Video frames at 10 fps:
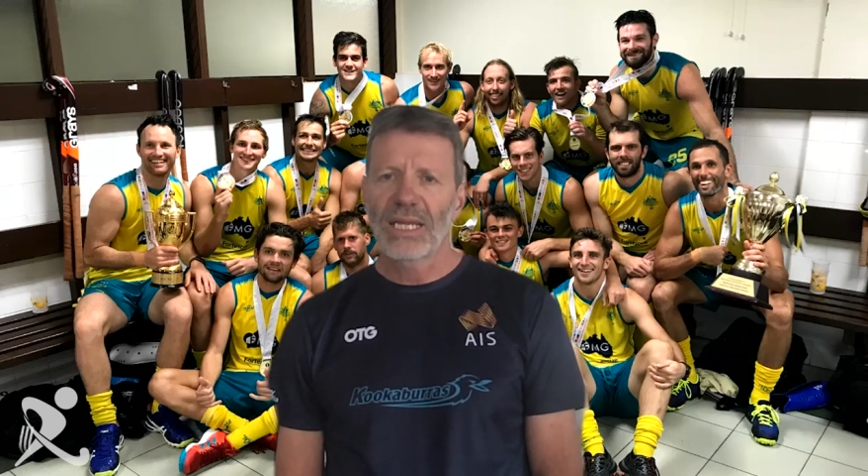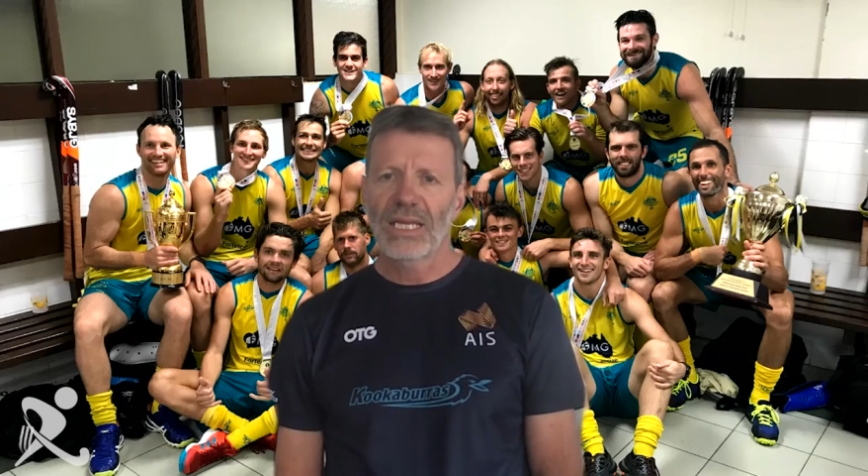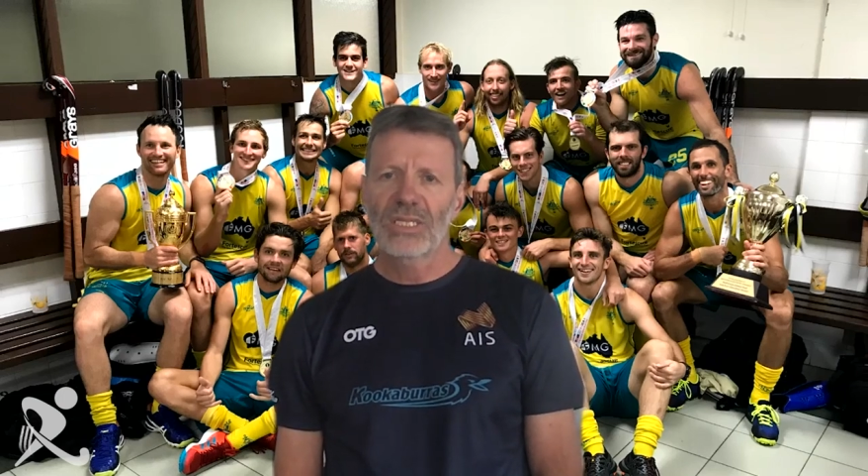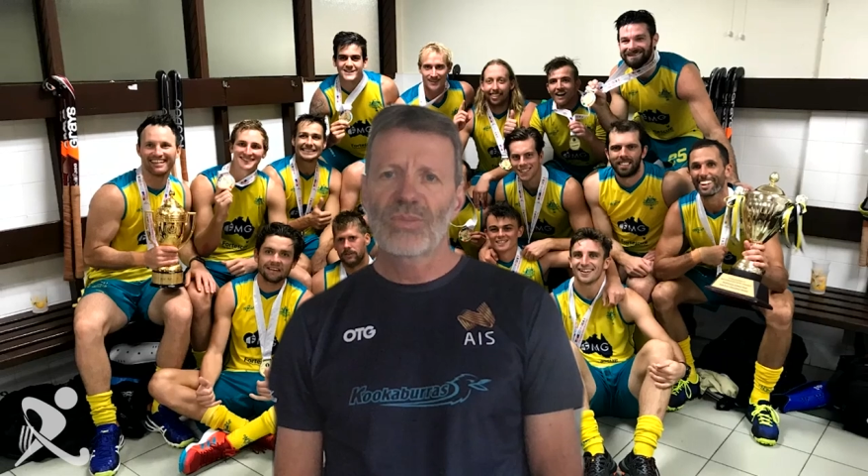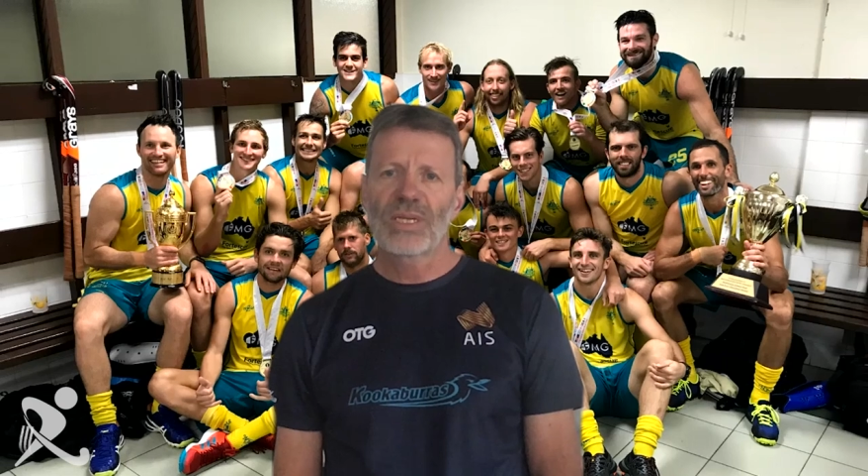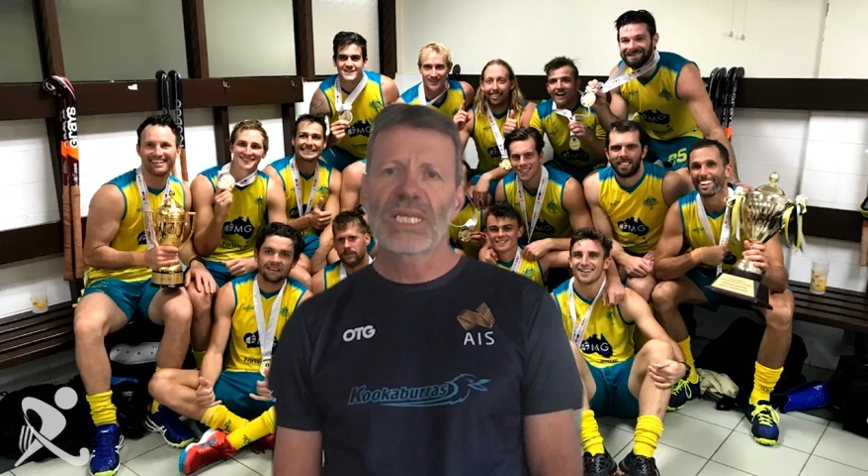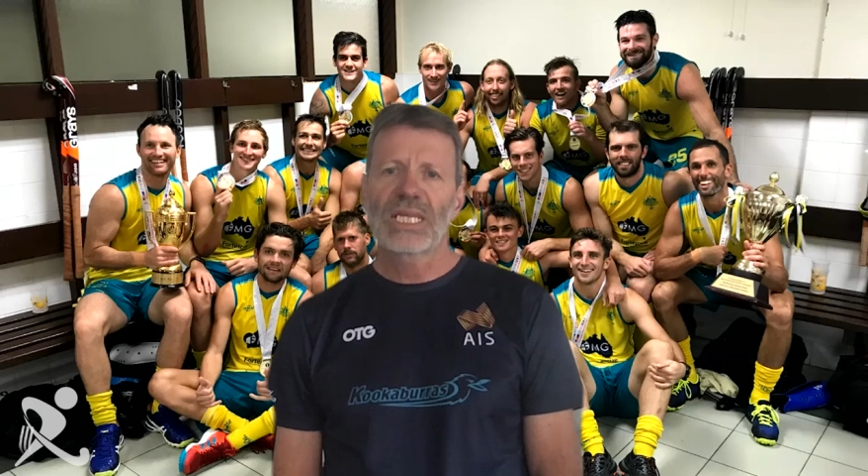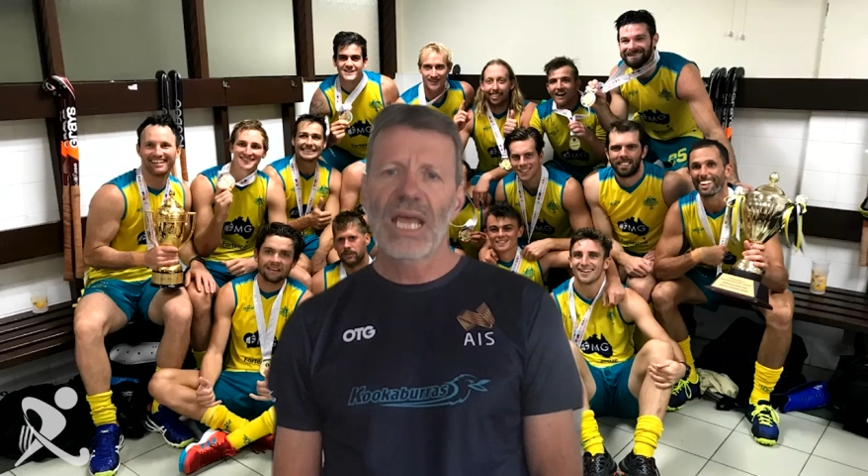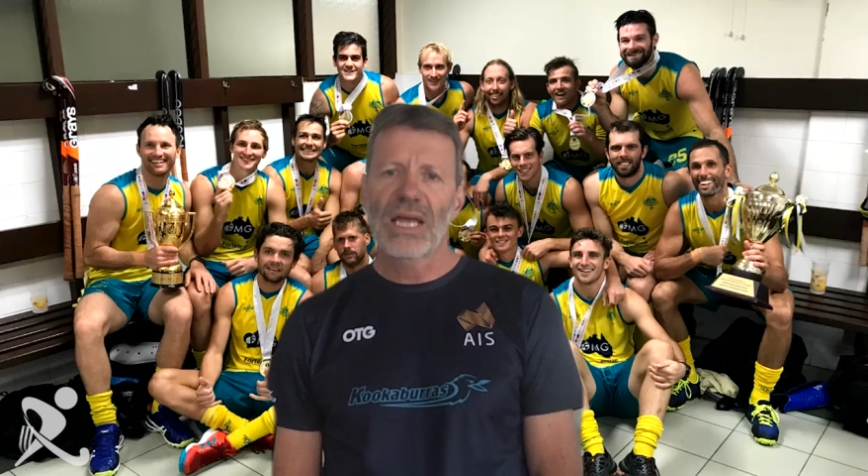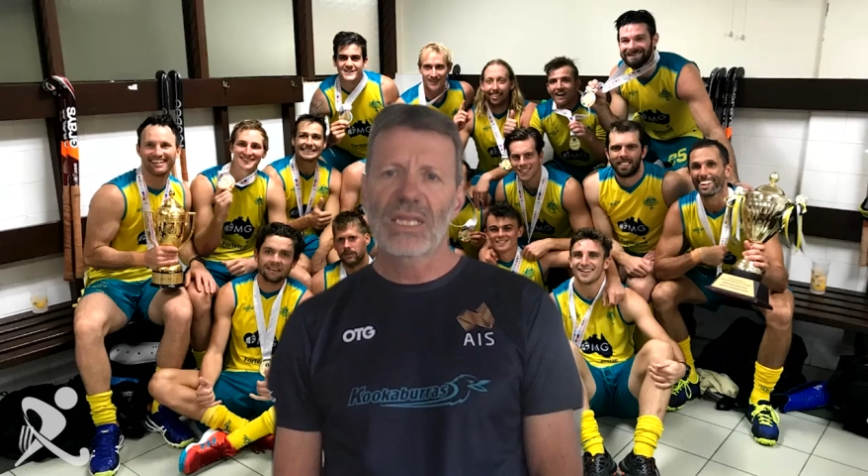especially
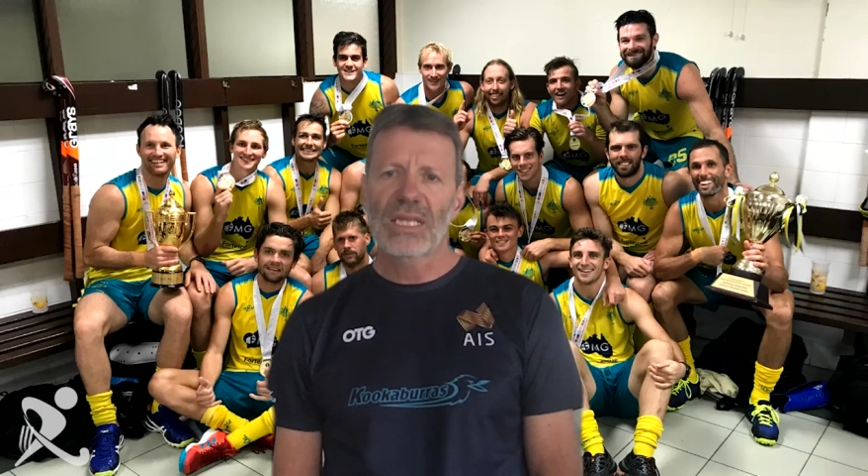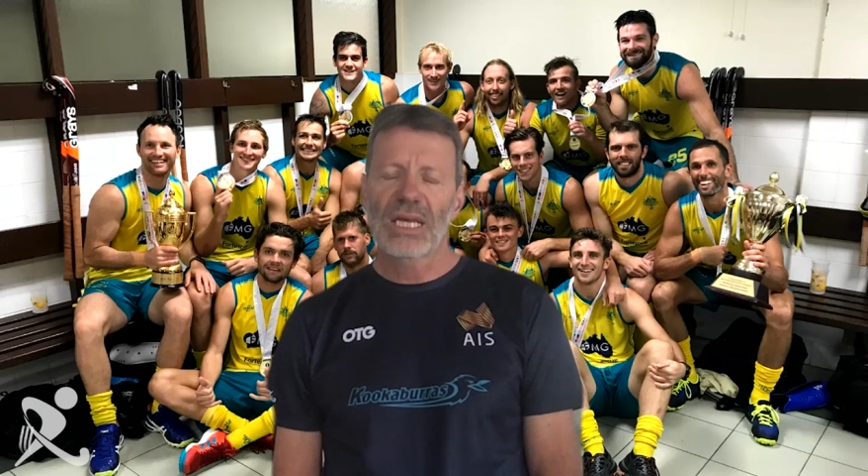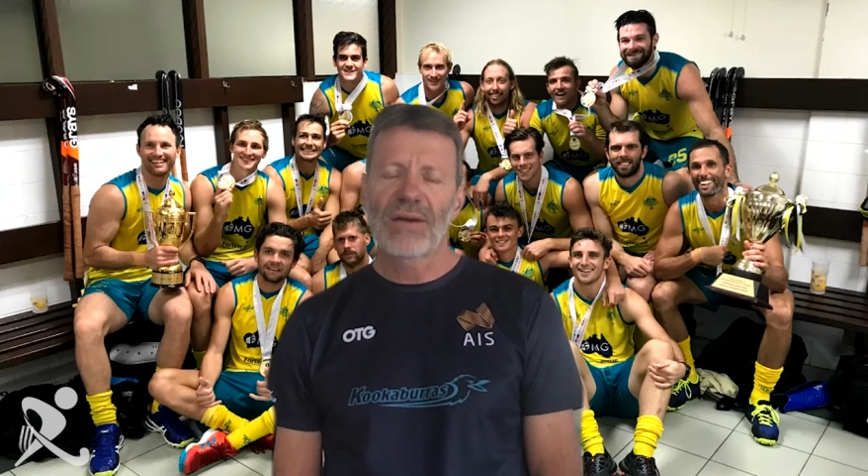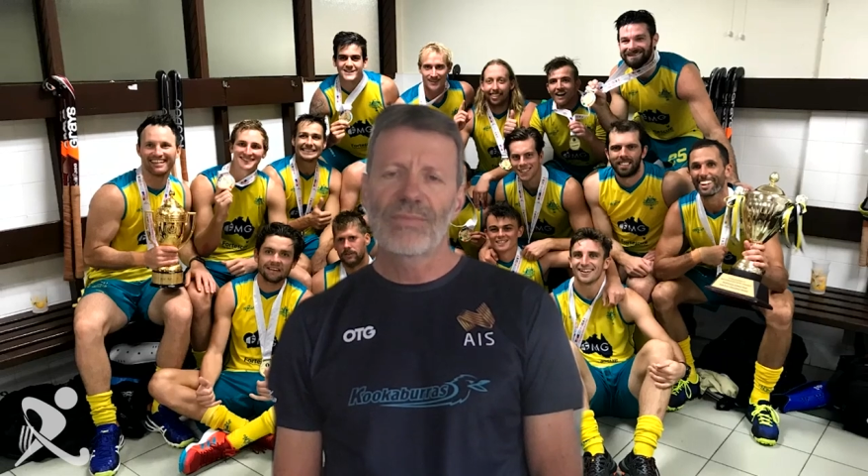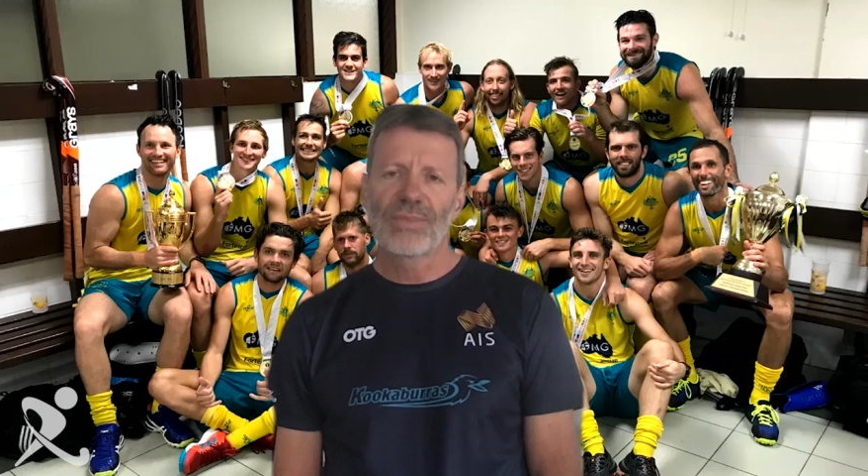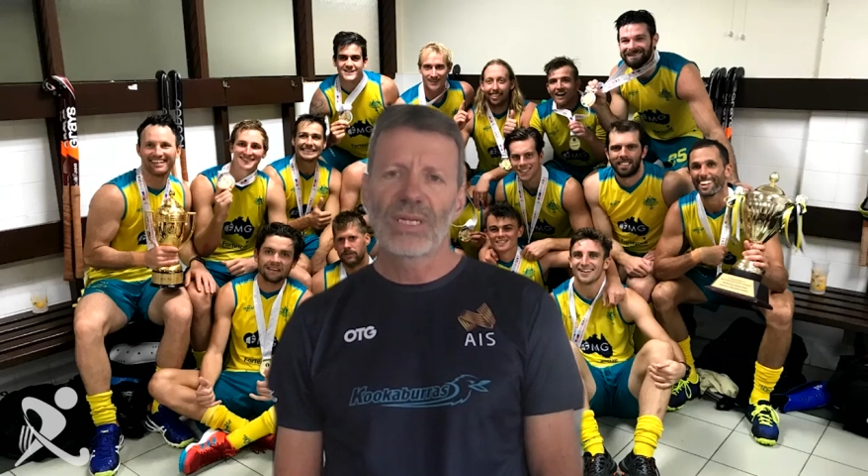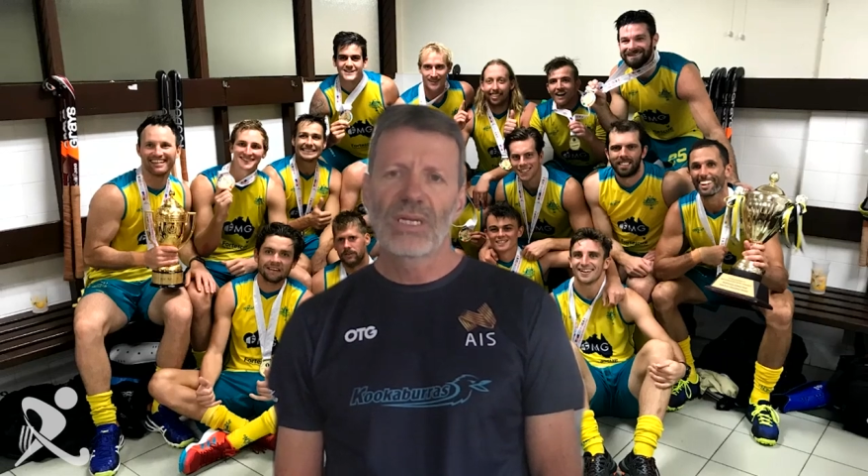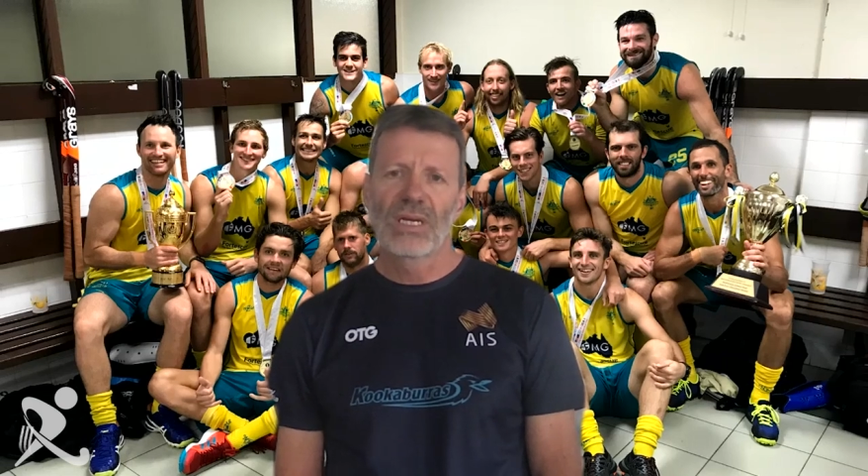now that the government